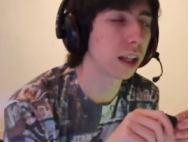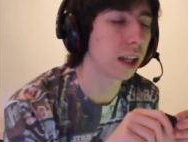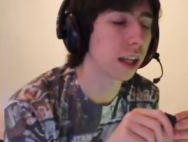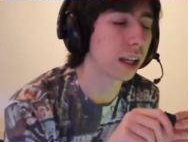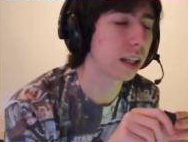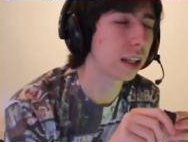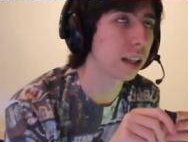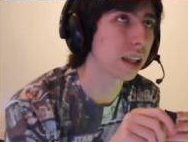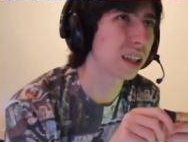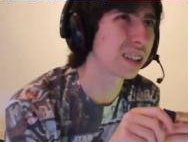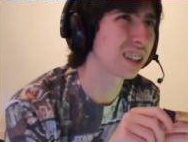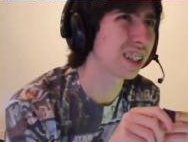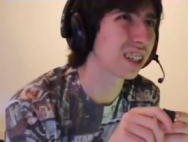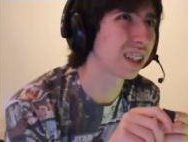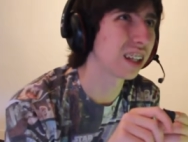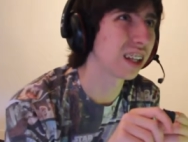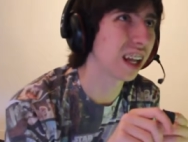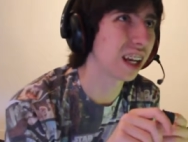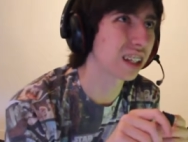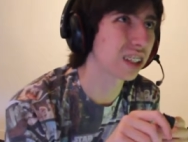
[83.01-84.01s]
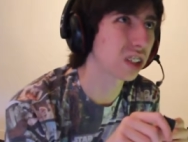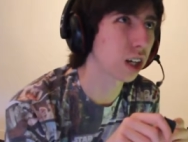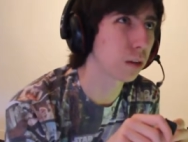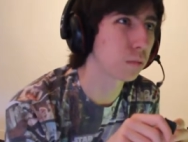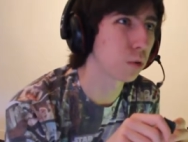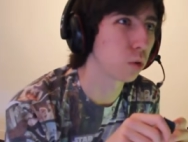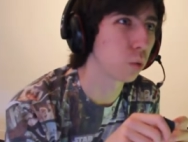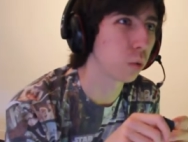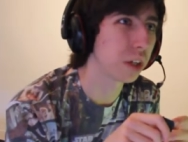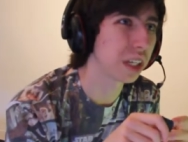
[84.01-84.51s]
and then like in the next
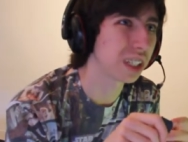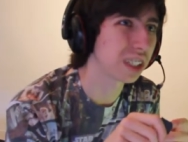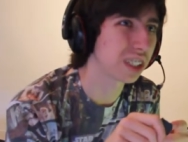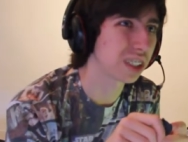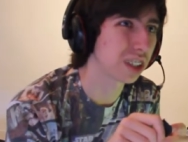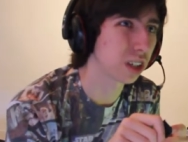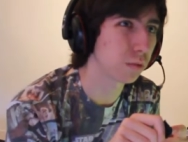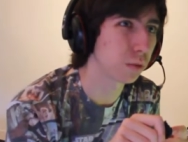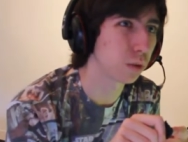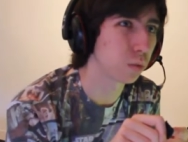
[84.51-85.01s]
couple weeks, it's gonna